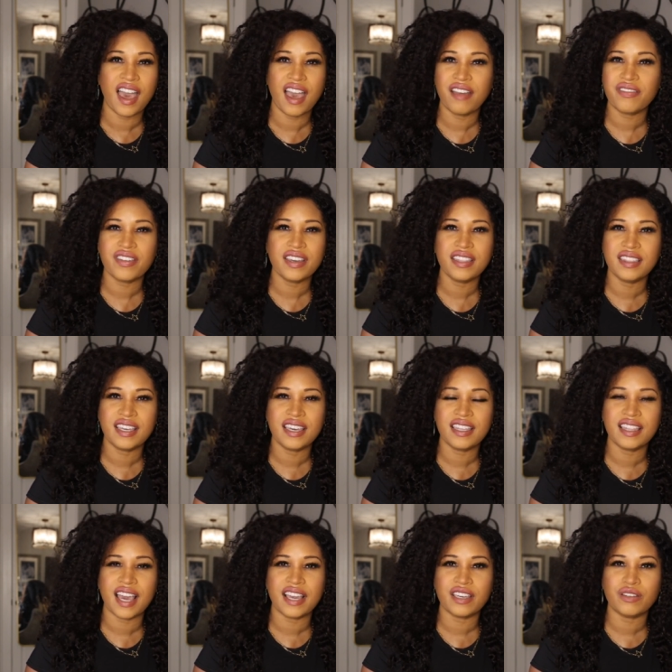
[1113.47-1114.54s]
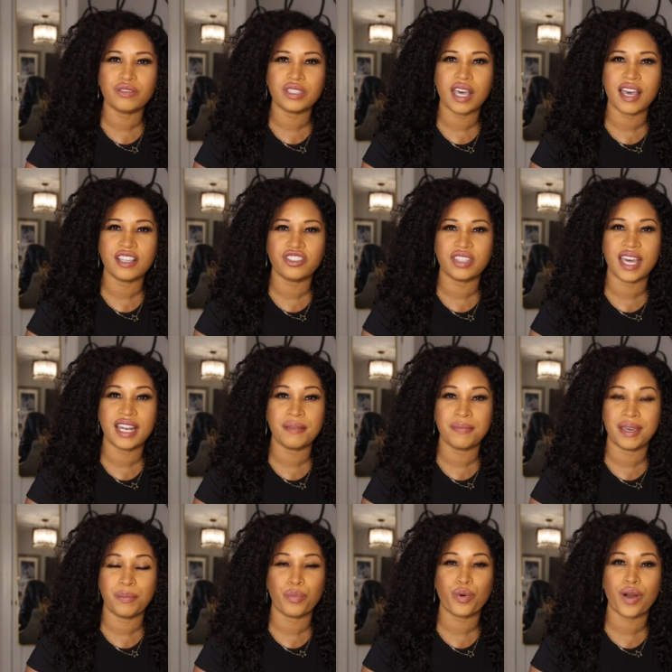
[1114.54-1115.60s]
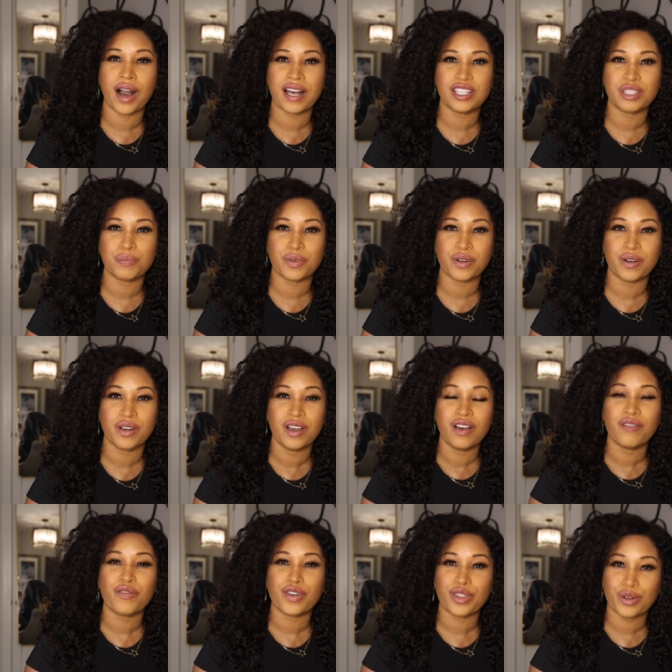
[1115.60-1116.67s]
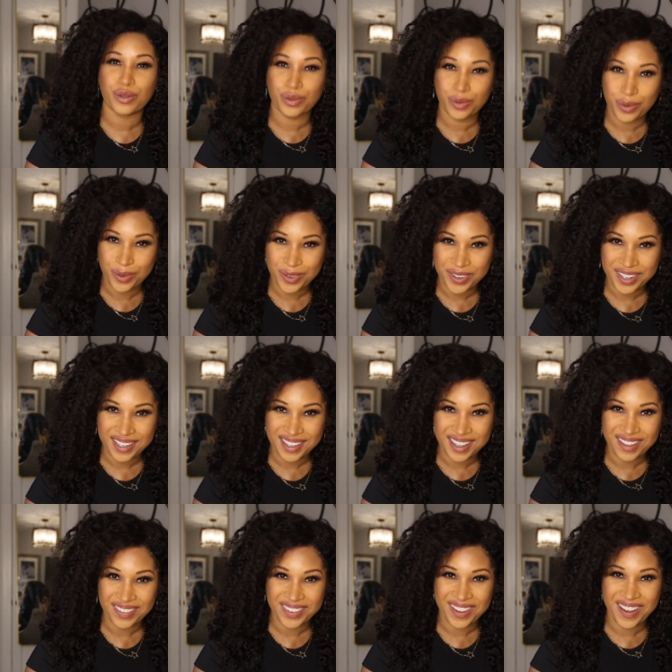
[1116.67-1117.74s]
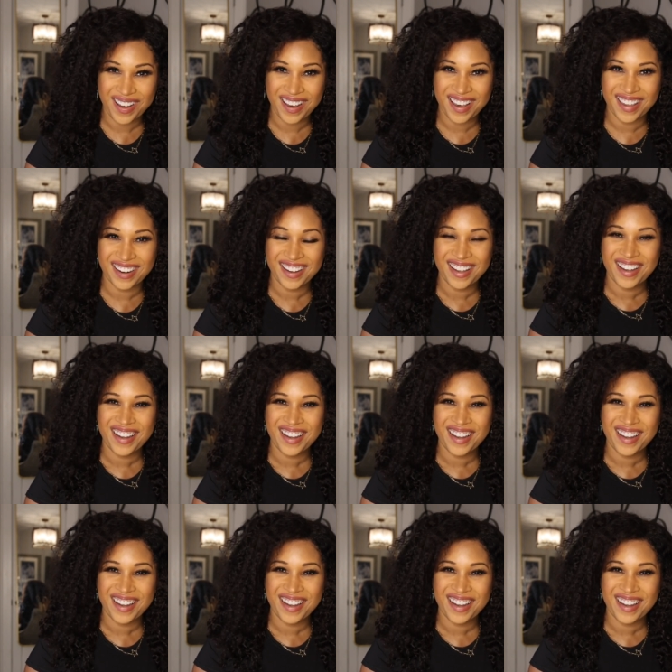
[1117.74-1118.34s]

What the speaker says: everything that you touch, that it may prosper for the glory of God.